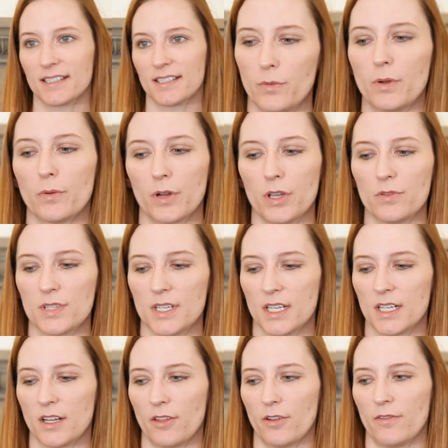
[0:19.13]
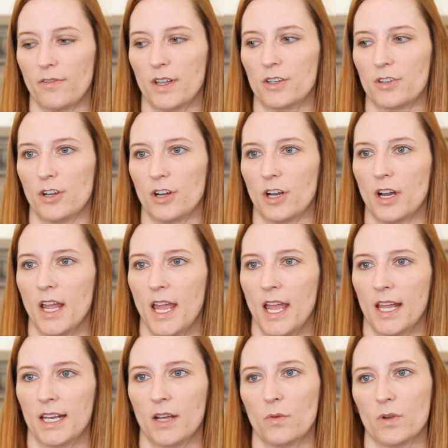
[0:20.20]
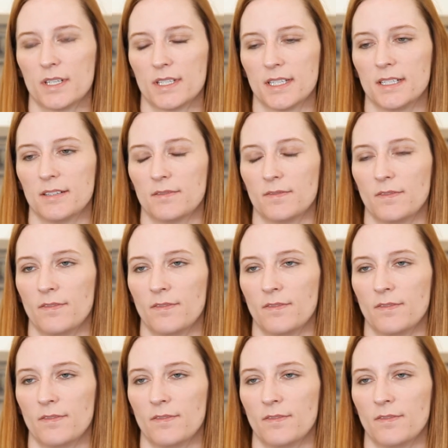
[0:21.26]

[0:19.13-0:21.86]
We were using another vendor and I wasn't